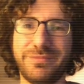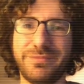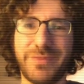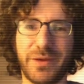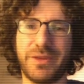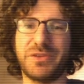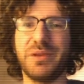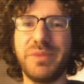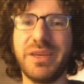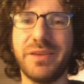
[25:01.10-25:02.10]
they
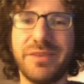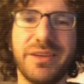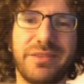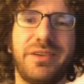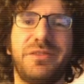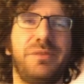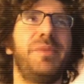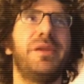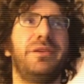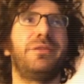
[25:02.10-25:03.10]
shouldn't be gifting essentially
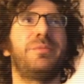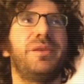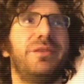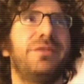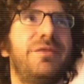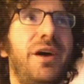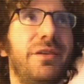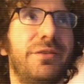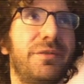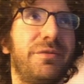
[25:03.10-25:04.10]
millions or billions of
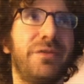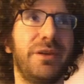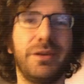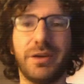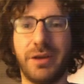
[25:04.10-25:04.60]
dollars in free